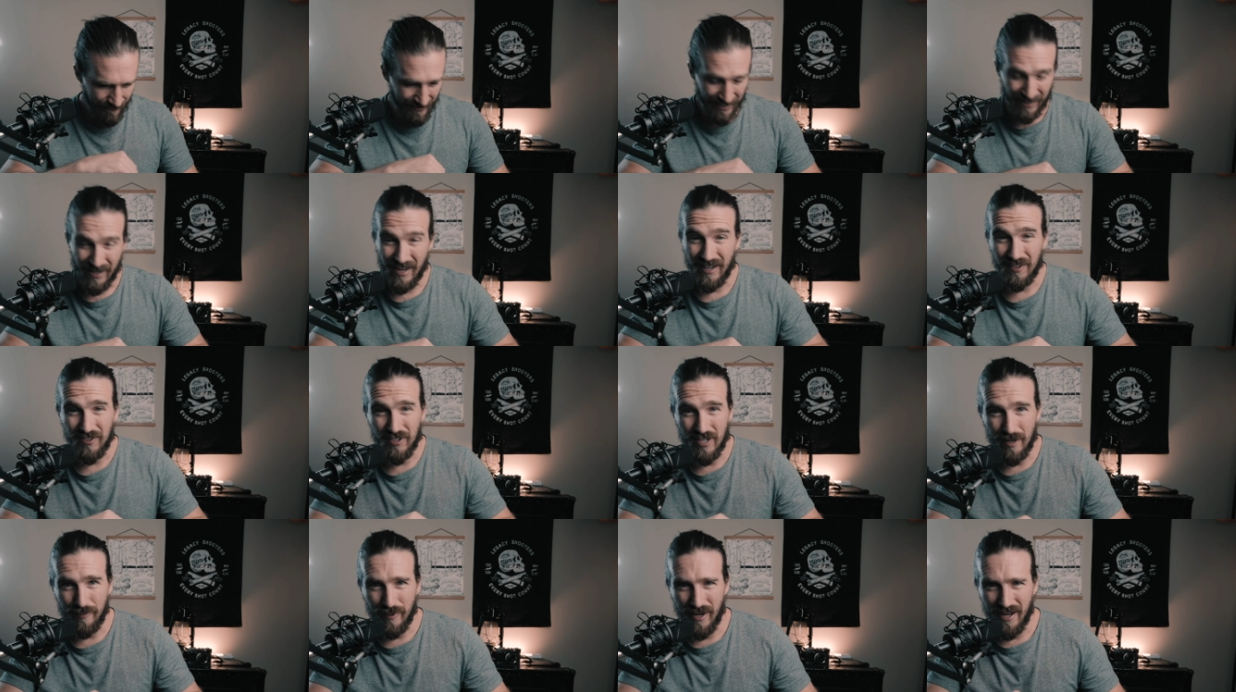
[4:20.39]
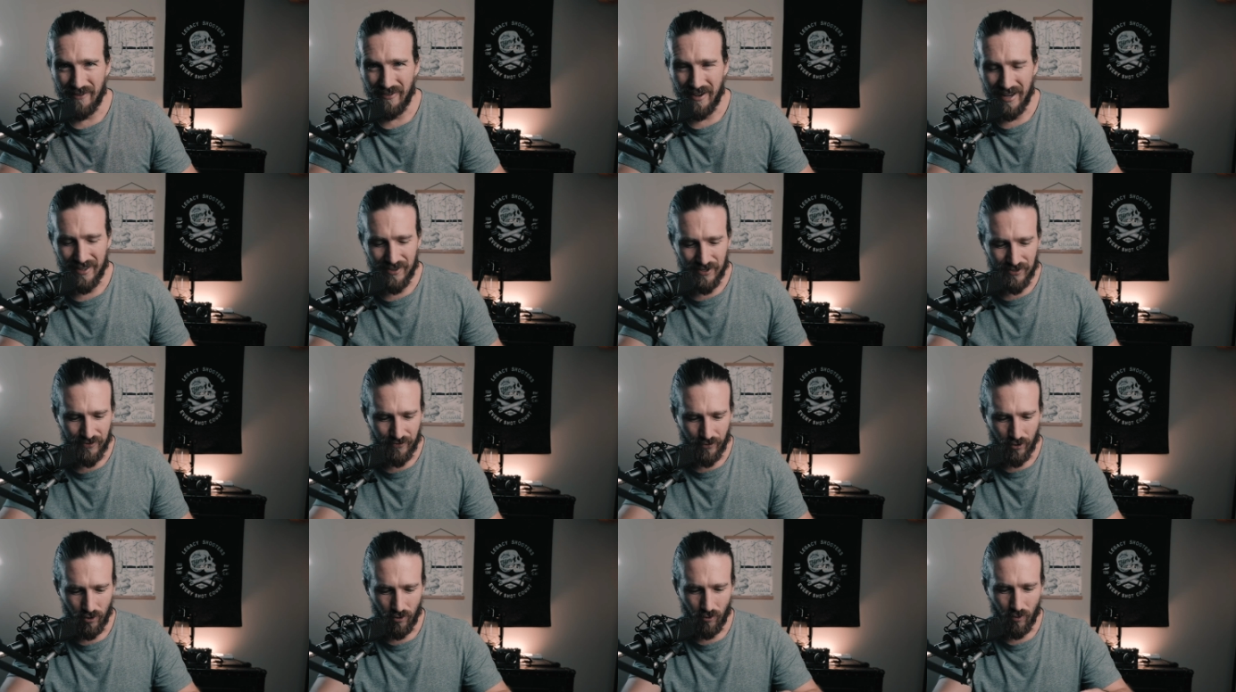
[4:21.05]
Now next up, I've had this
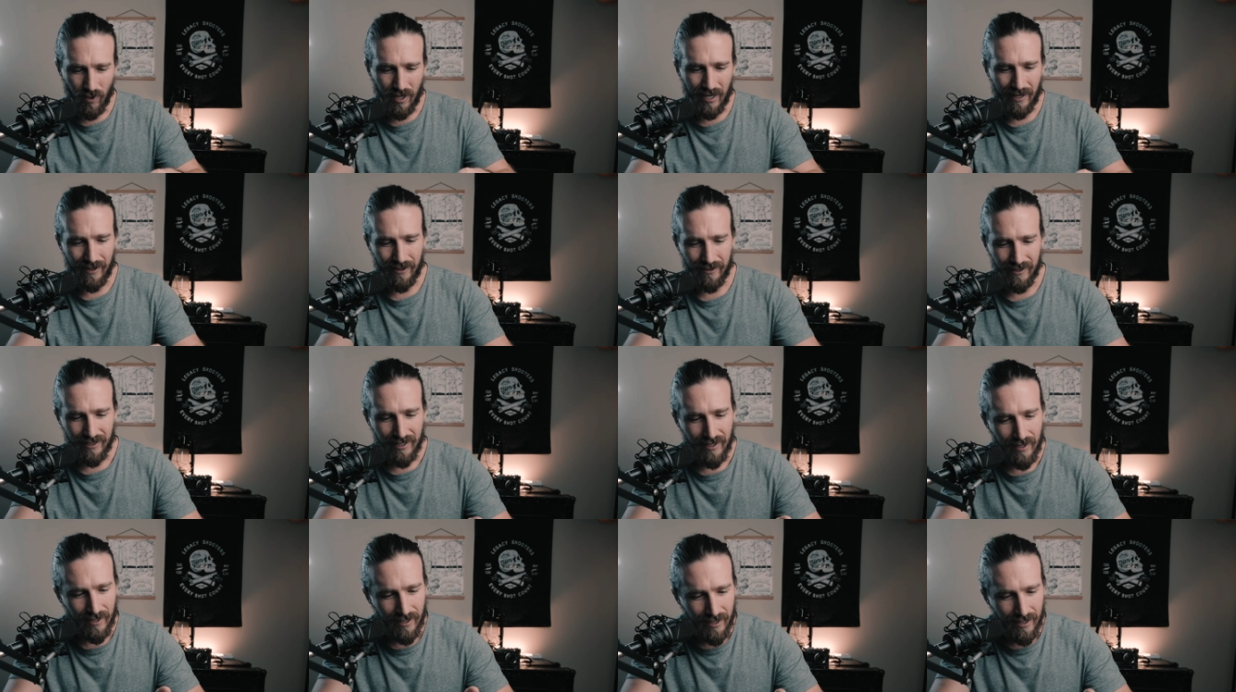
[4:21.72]
for a while